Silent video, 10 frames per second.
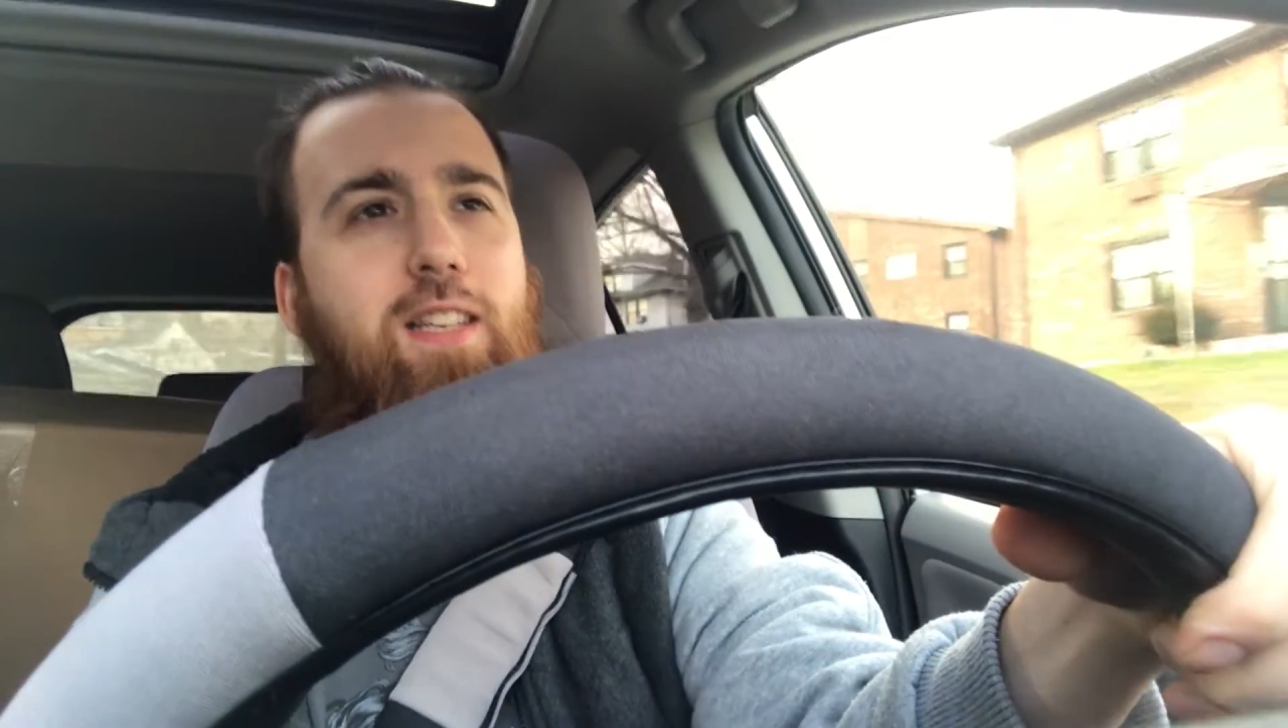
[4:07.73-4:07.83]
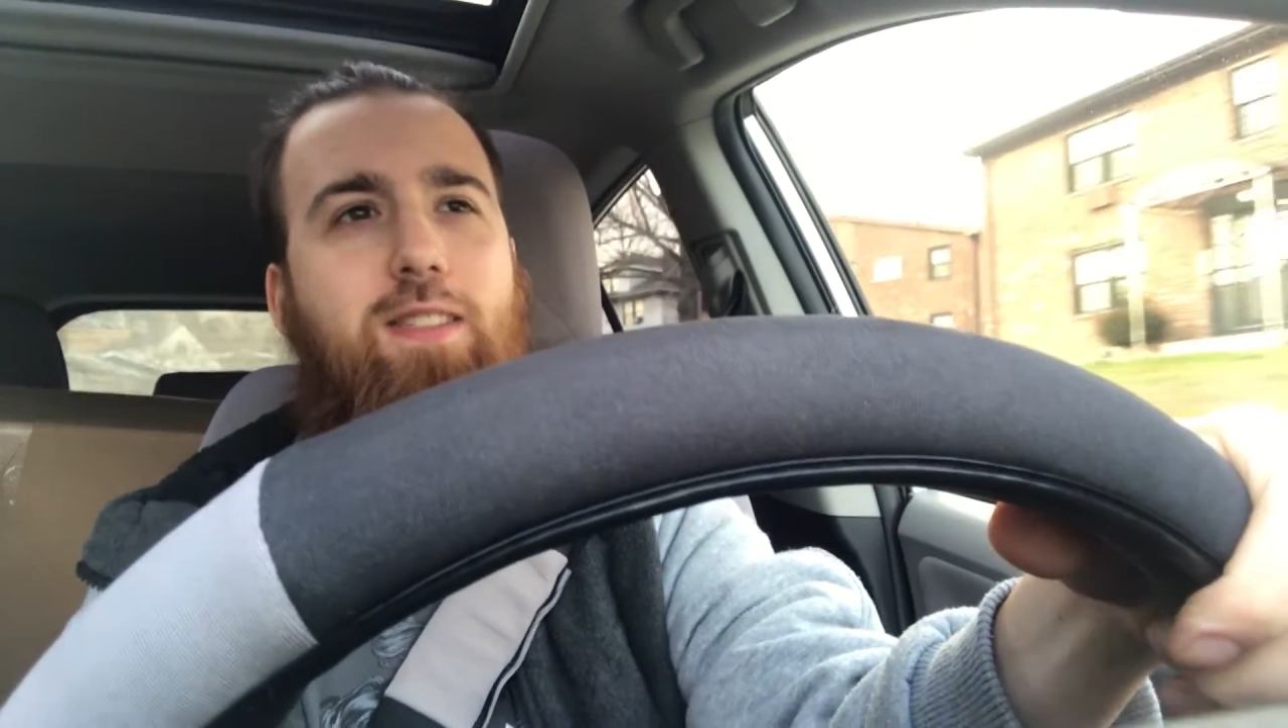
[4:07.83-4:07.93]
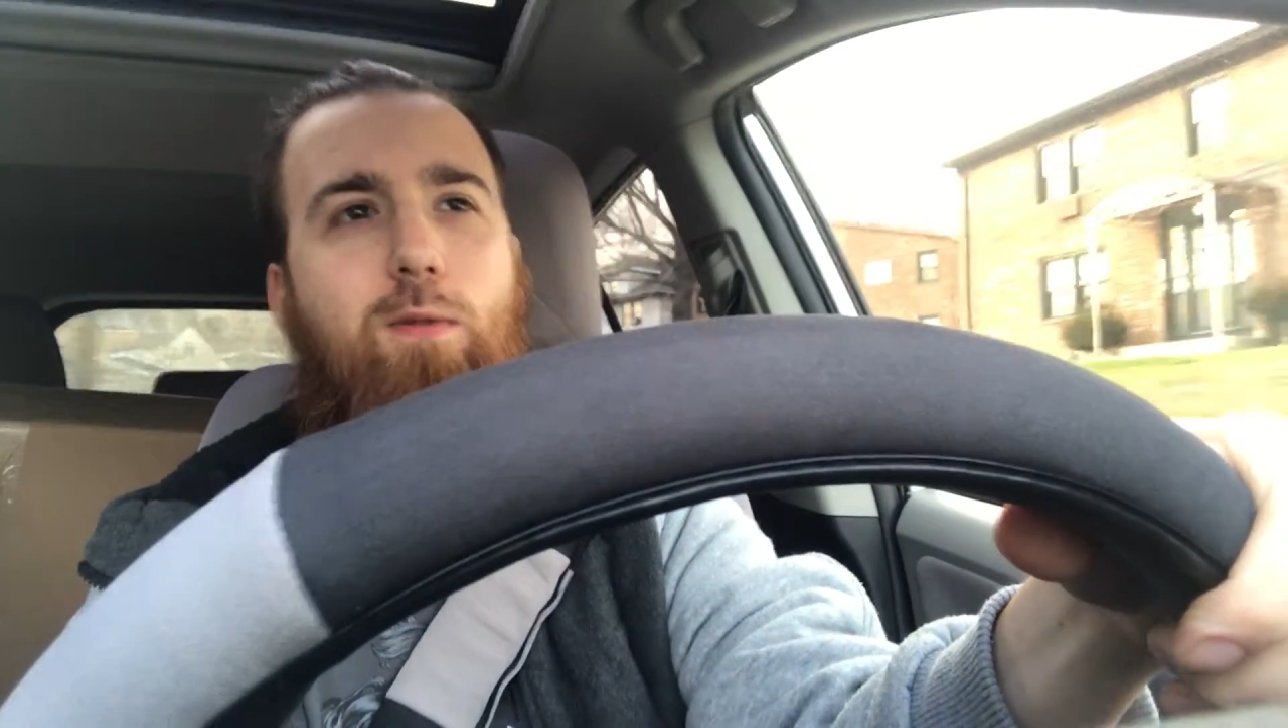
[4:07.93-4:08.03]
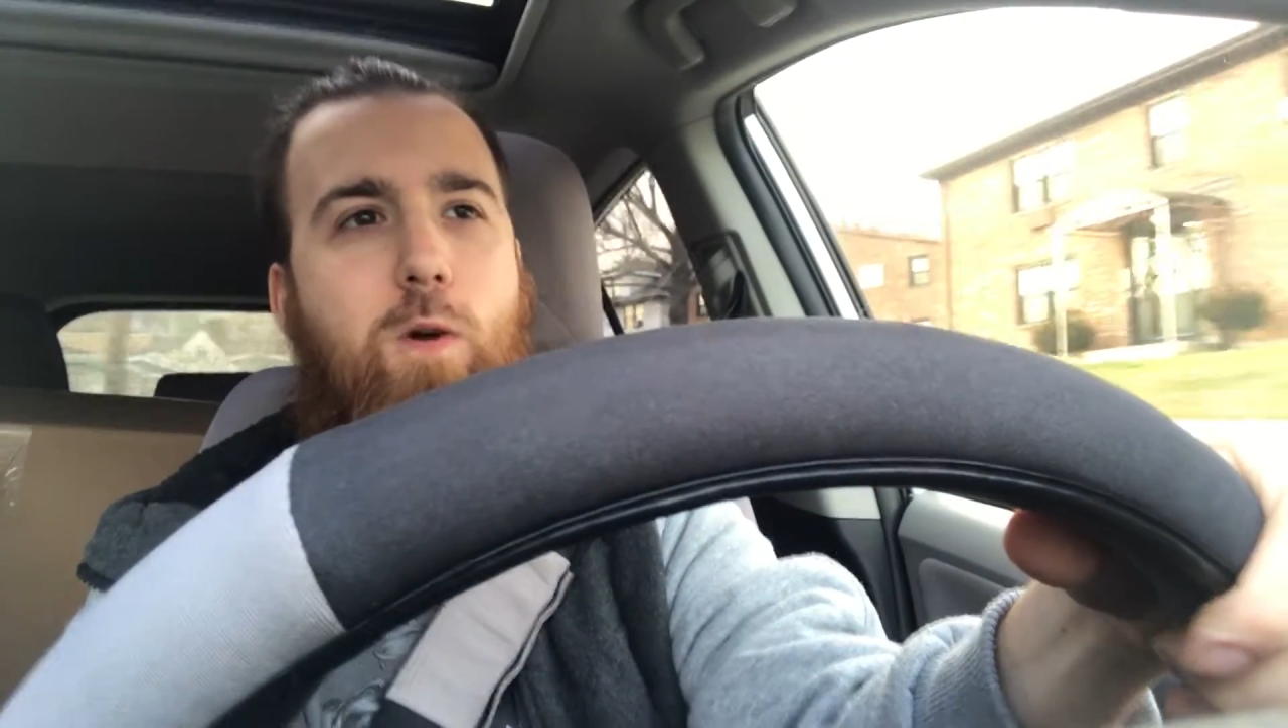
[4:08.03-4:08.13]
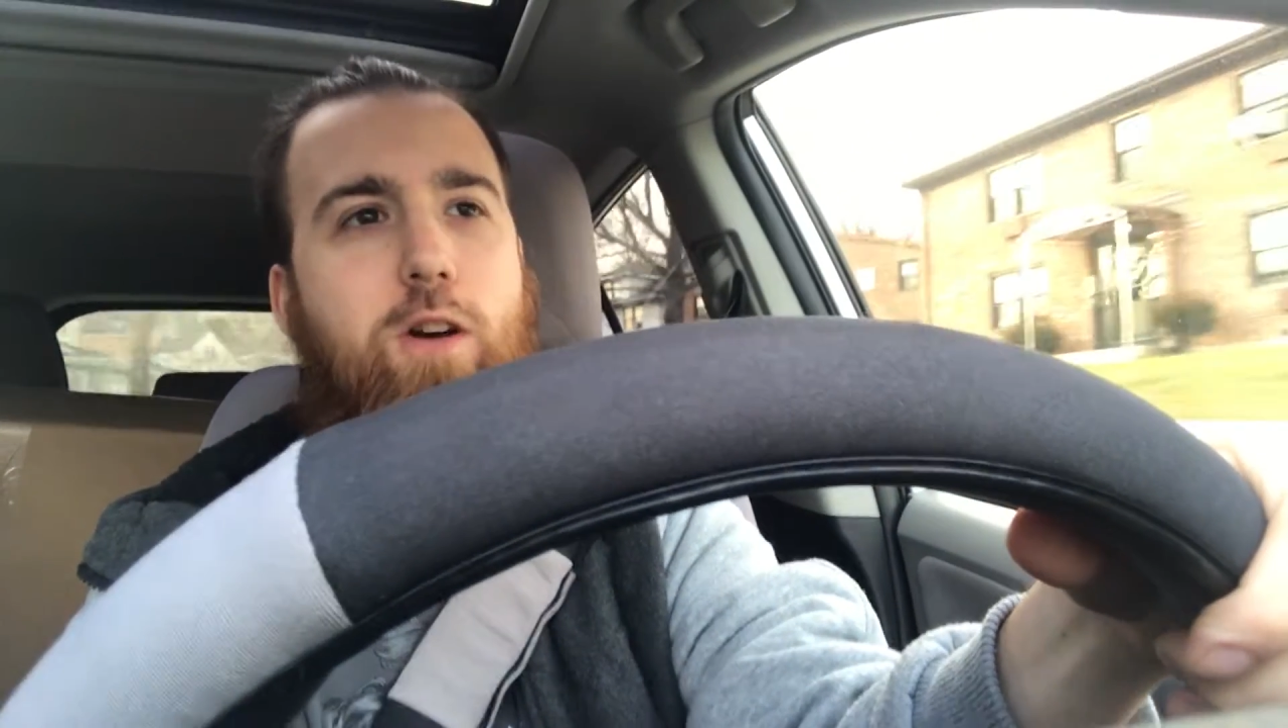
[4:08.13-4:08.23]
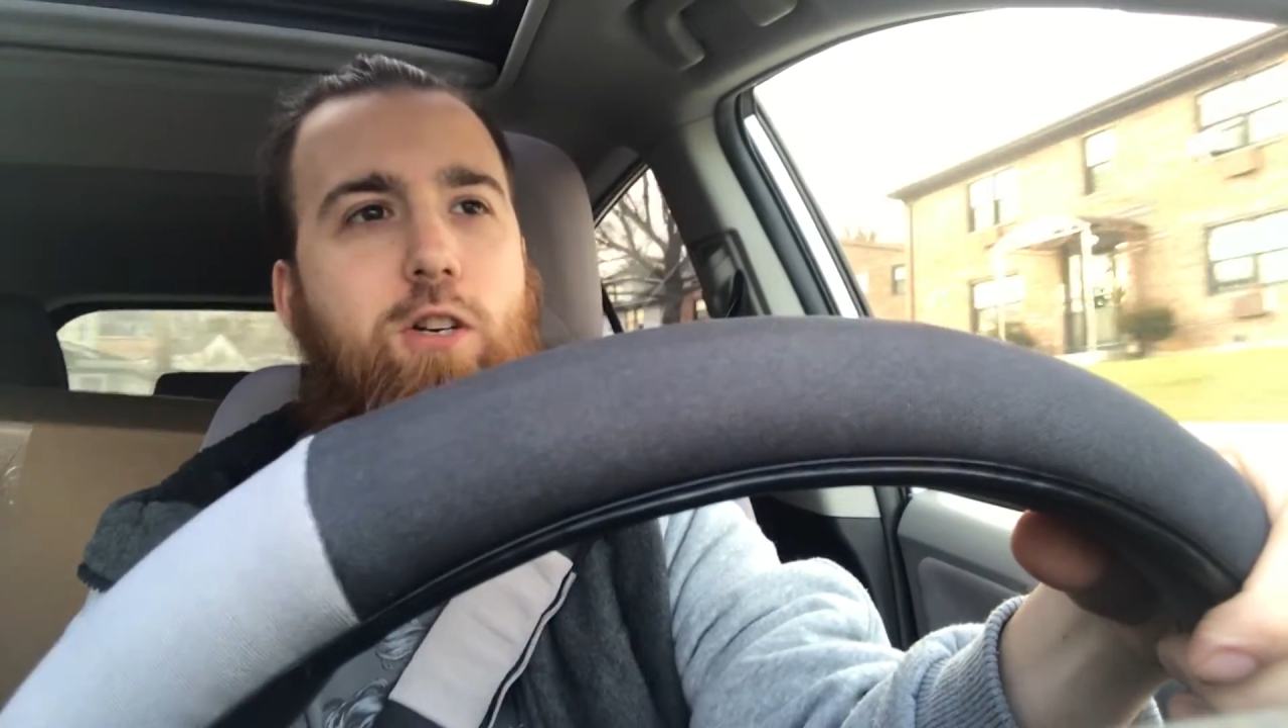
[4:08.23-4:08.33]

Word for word: I think it's the